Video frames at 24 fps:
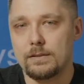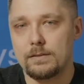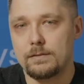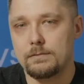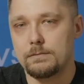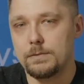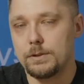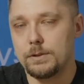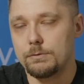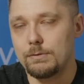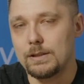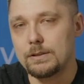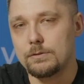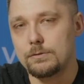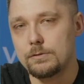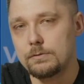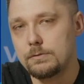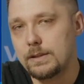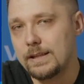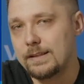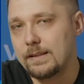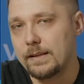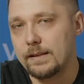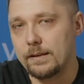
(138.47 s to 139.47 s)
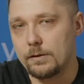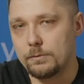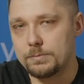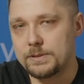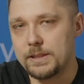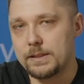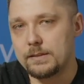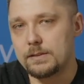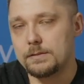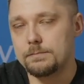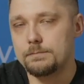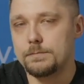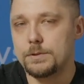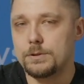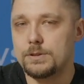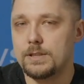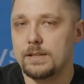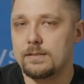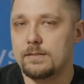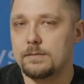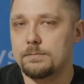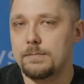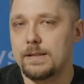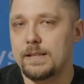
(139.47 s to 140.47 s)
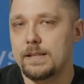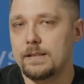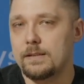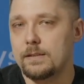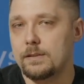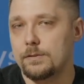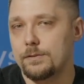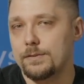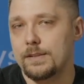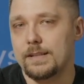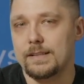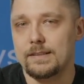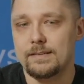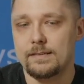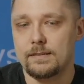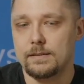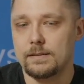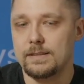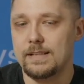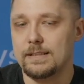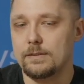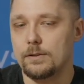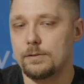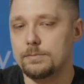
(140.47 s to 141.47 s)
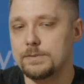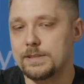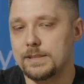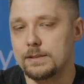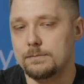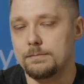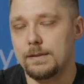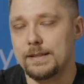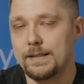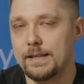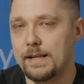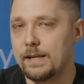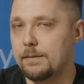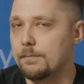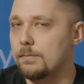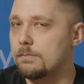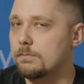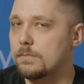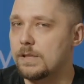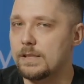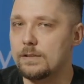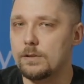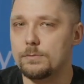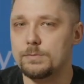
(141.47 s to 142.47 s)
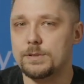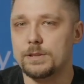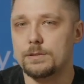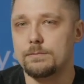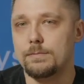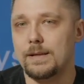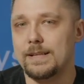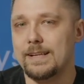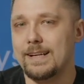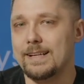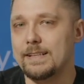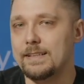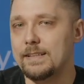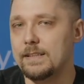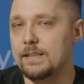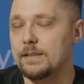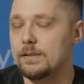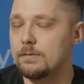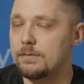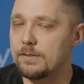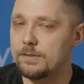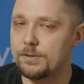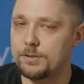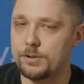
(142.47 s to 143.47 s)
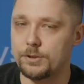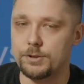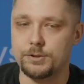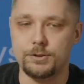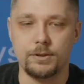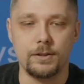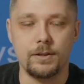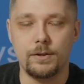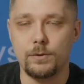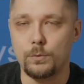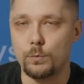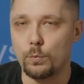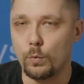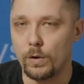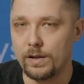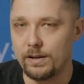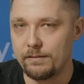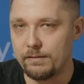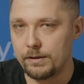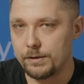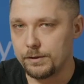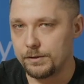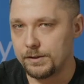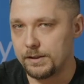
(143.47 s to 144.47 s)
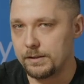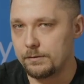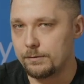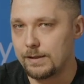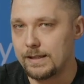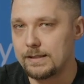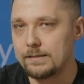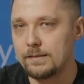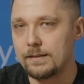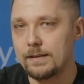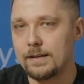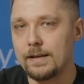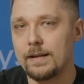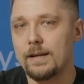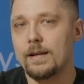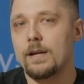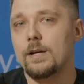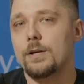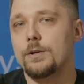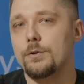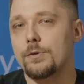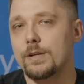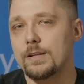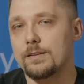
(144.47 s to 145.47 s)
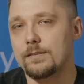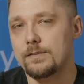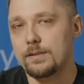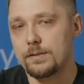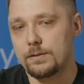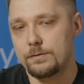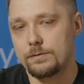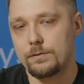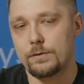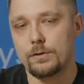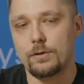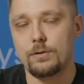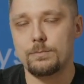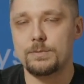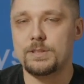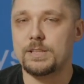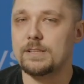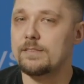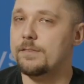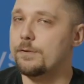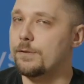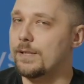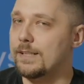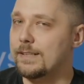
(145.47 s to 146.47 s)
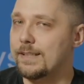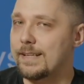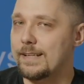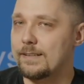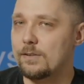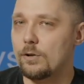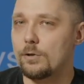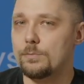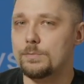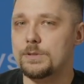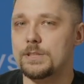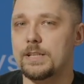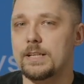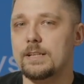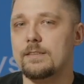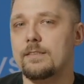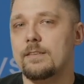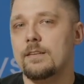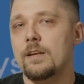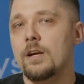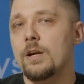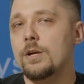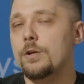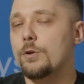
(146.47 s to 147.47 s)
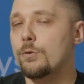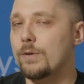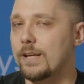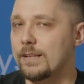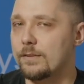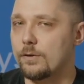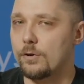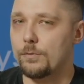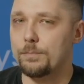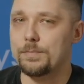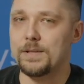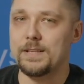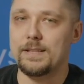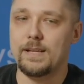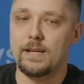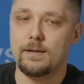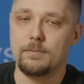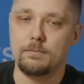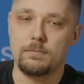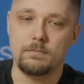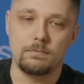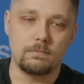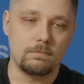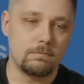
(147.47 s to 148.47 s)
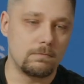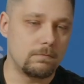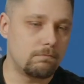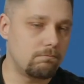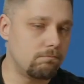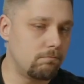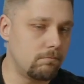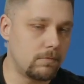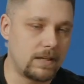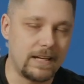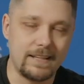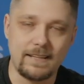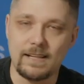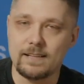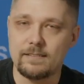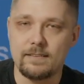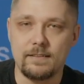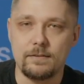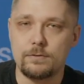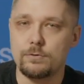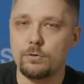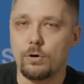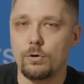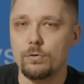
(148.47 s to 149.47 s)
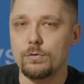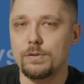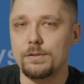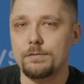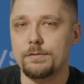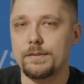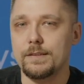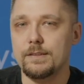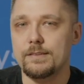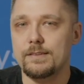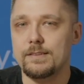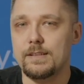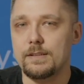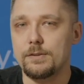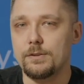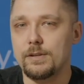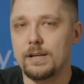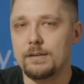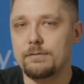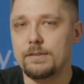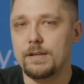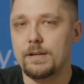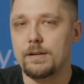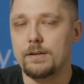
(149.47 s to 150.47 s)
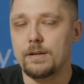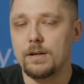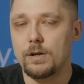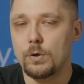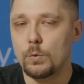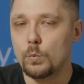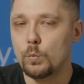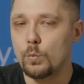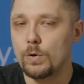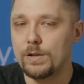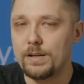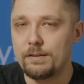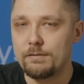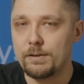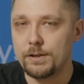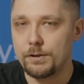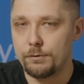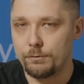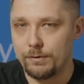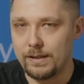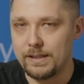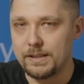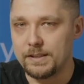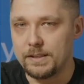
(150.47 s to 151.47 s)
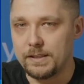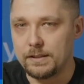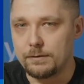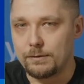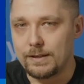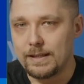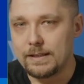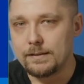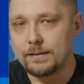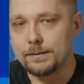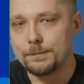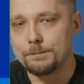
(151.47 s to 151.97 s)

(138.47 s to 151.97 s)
You want to get an object, you just make context get object by name, get object by ID, search, whatever you need, right? You can search for objects, you can get objects, you can copy them, get access to all the fields that you have there, whatever you really need, right?